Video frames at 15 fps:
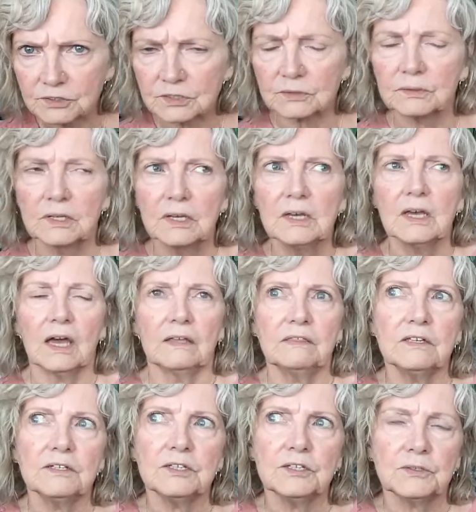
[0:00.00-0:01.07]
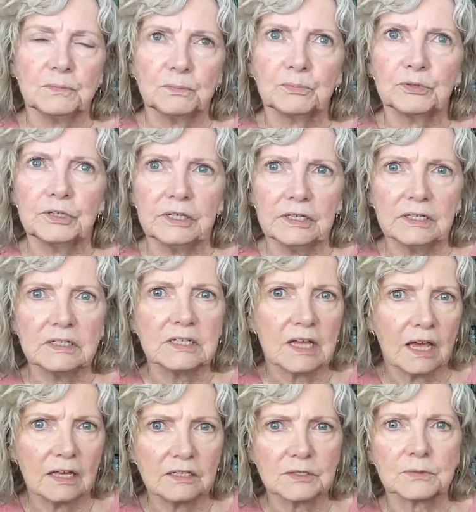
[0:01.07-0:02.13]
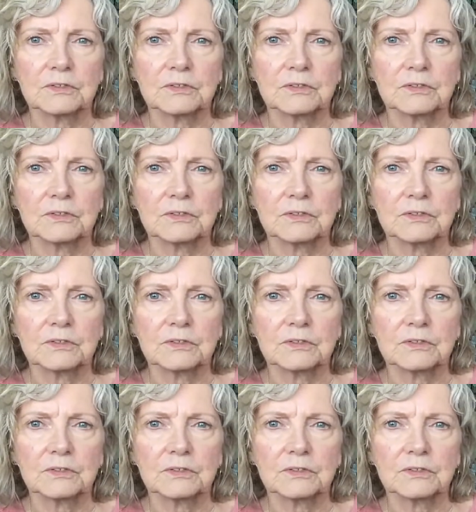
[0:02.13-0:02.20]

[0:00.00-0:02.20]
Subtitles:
So, and this is pretty intense.